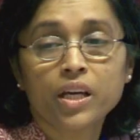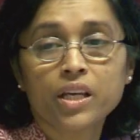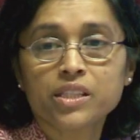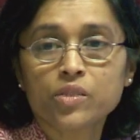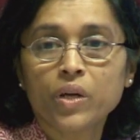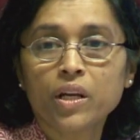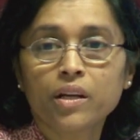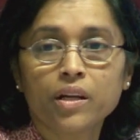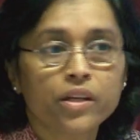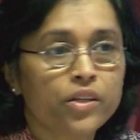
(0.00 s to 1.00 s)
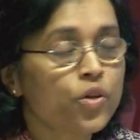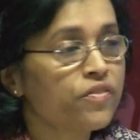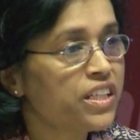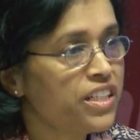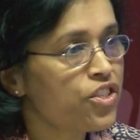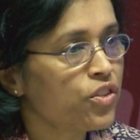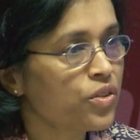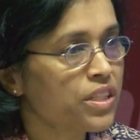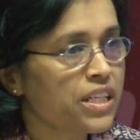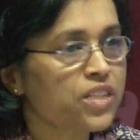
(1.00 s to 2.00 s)
he says, well, you know, if they're teaching through
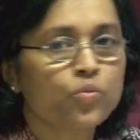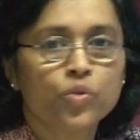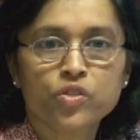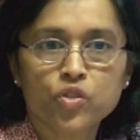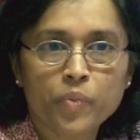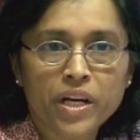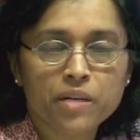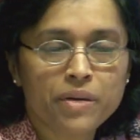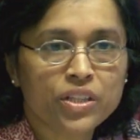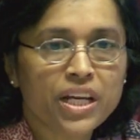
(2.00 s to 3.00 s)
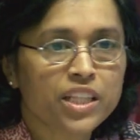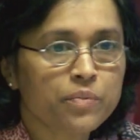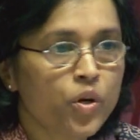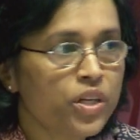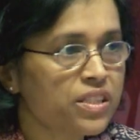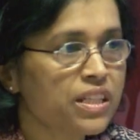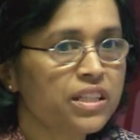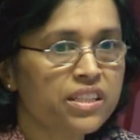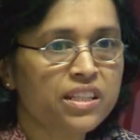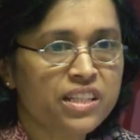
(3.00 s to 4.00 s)
the test, what's so bad about that? The point is, at
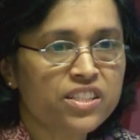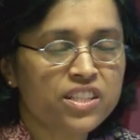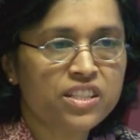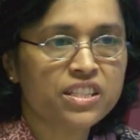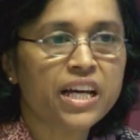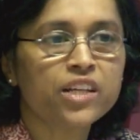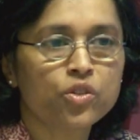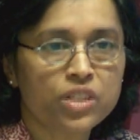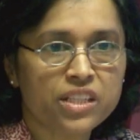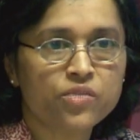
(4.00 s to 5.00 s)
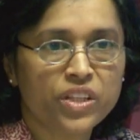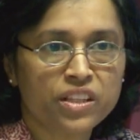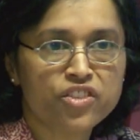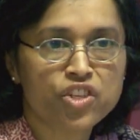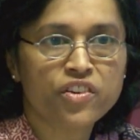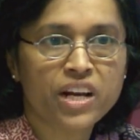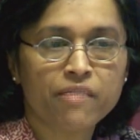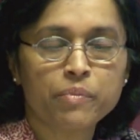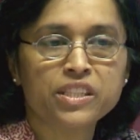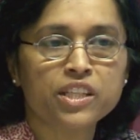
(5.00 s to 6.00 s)
least the test is designed to test whether the children
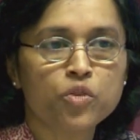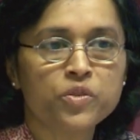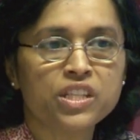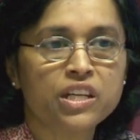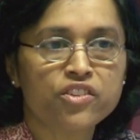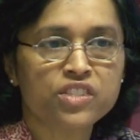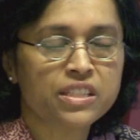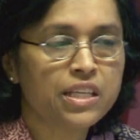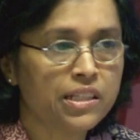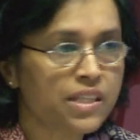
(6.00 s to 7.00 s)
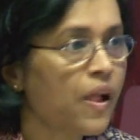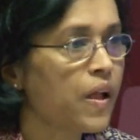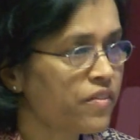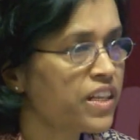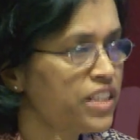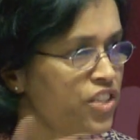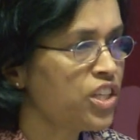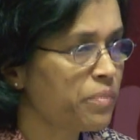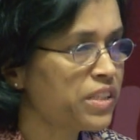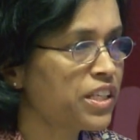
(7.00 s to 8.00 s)
have basic numeracy and literacy skills. If they're
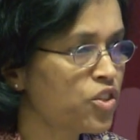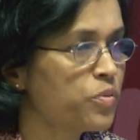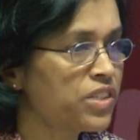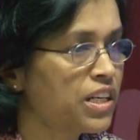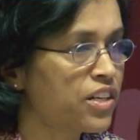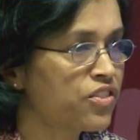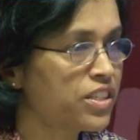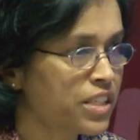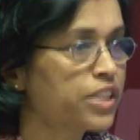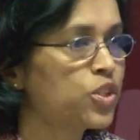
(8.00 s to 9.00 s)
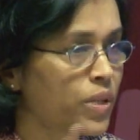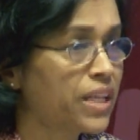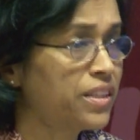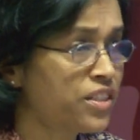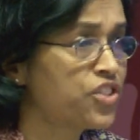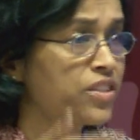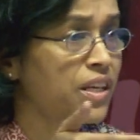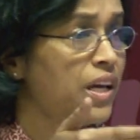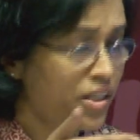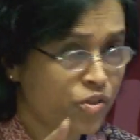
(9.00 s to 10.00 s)
teaching basic numeracy and literacy skills so that the teachers,
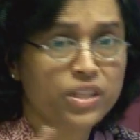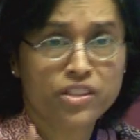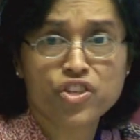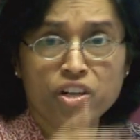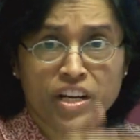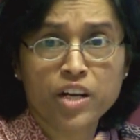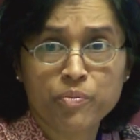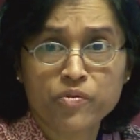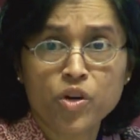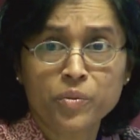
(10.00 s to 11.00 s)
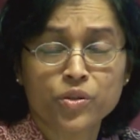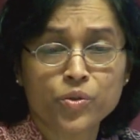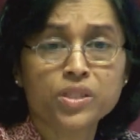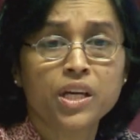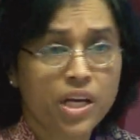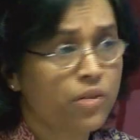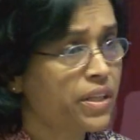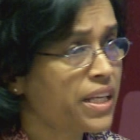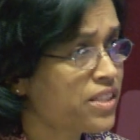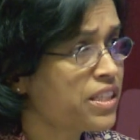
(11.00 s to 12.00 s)
so that the children can perform in those, well,
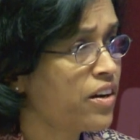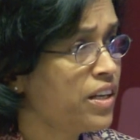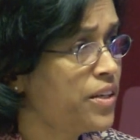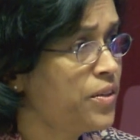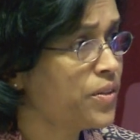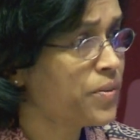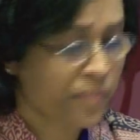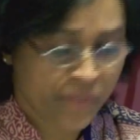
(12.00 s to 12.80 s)
that's thoroughly good.